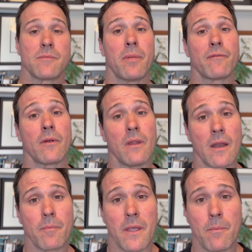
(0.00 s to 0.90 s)
But for a
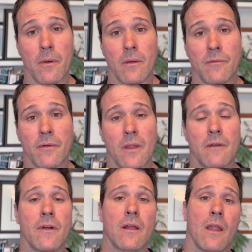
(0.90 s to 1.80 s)
lot of people, for a lot
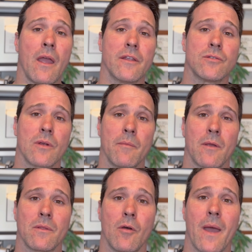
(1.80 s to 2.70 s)
of our clients who are coming in
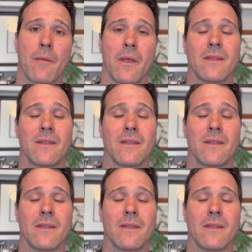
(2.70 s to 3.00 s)
with low back pain,